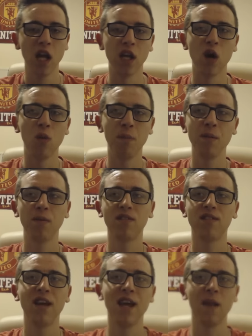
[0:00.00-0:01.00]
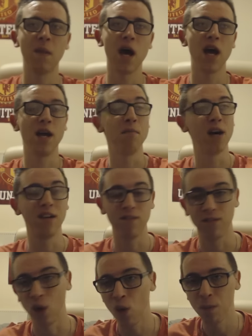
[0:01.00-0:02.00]
Now, people saying that he might
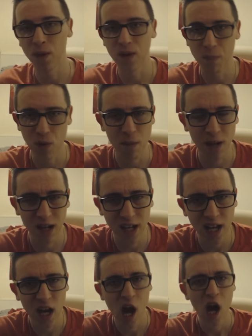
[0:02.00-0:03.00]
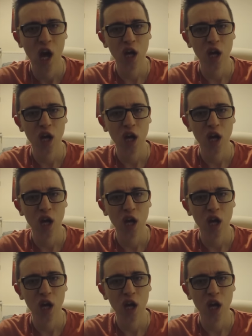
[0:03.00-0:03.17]
flop in the Premier League,